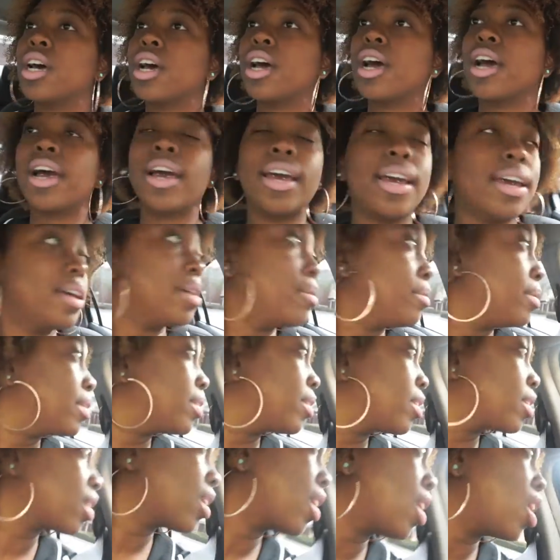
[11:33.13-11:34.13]
I am
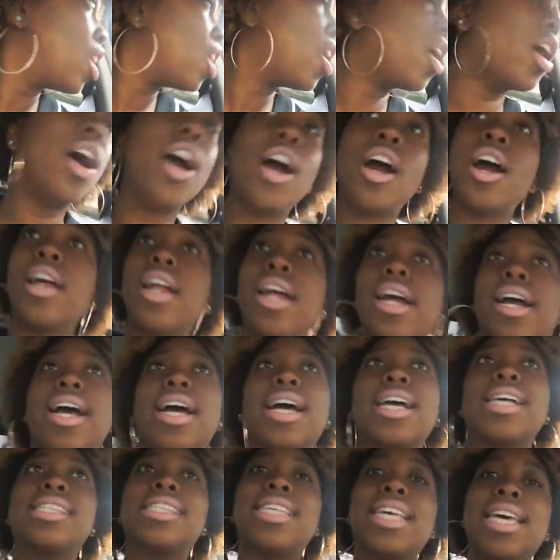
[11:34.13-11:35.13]
in the car, like
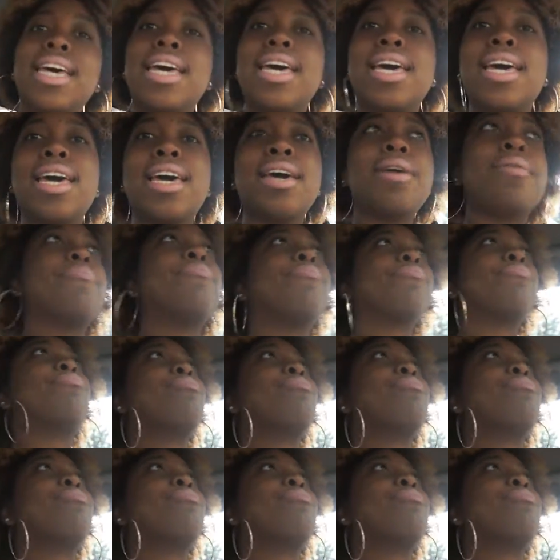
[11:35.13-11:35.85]
I said.